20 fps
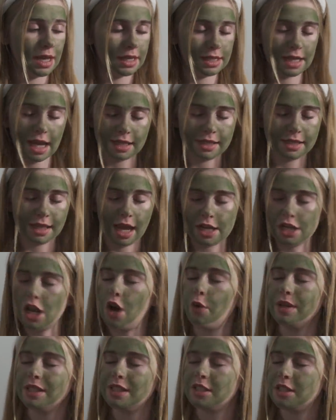Yes, I
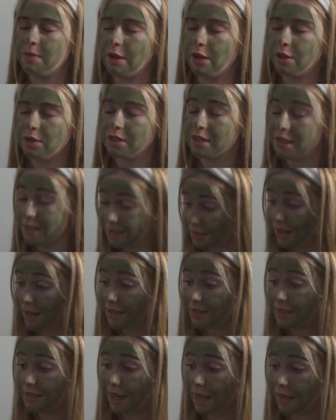know it smells
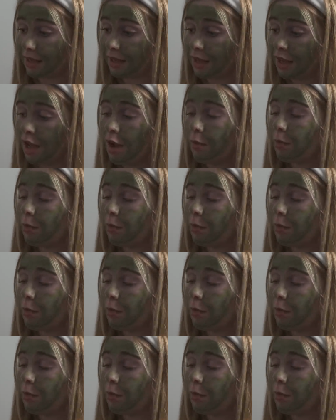disgusting,